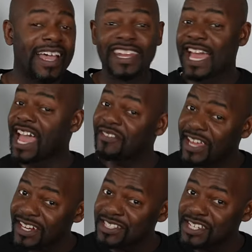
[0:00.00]
and I haven't
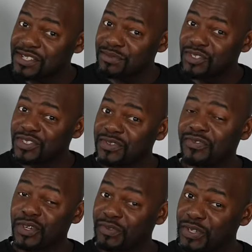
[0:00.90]
had a chance to re
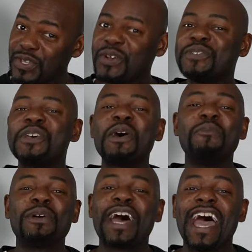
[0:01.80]
review those,
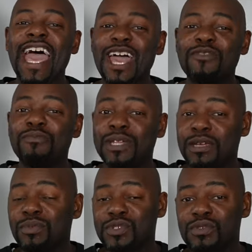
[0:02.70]
but I have been
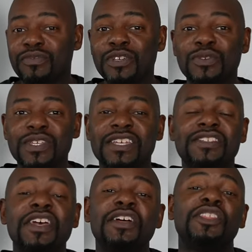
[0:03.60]
able to review these.
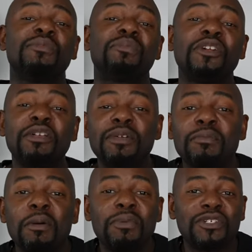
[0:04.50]
They're
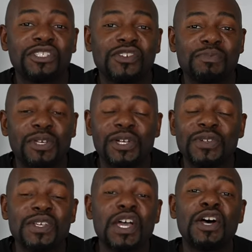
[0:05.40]
premium bookshelf
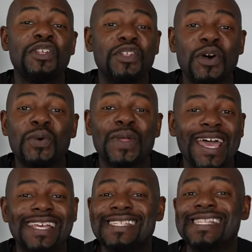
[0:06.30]
speakers known
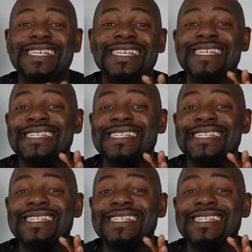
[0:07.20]
as the